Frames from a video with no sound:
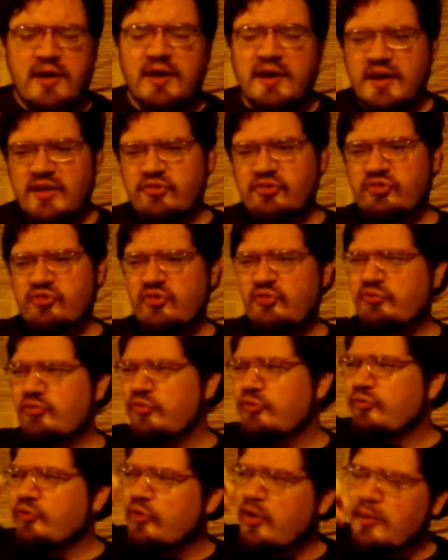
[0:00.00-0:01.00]
It shifted
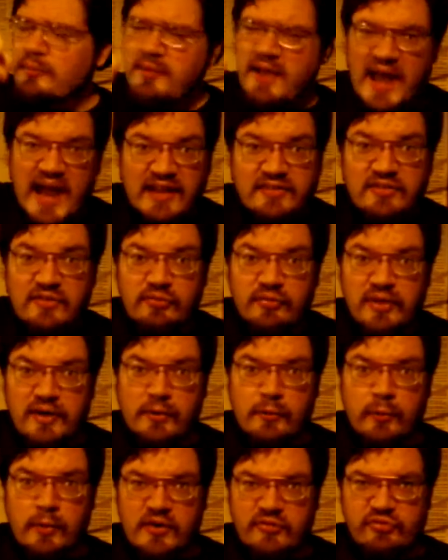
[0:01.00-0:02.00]
from actively
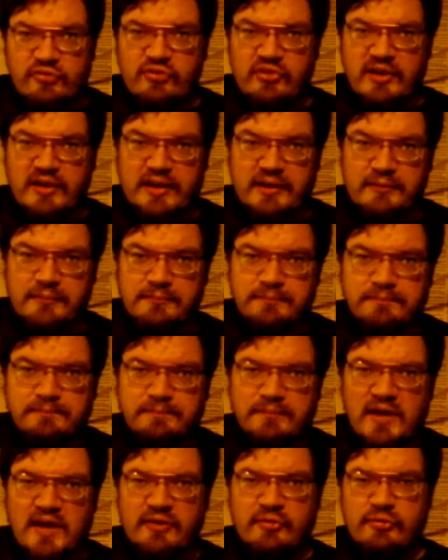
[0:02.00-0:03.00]
questioning
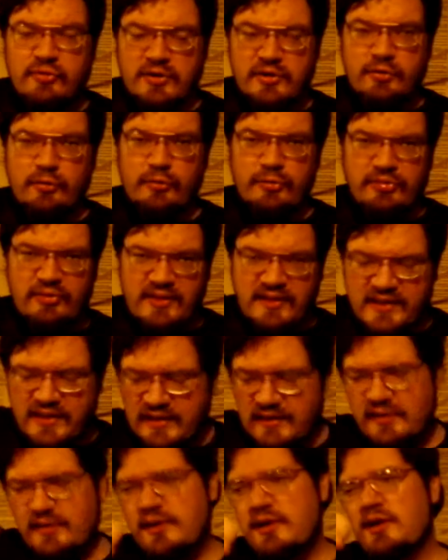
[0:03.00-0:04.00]
and critical thinking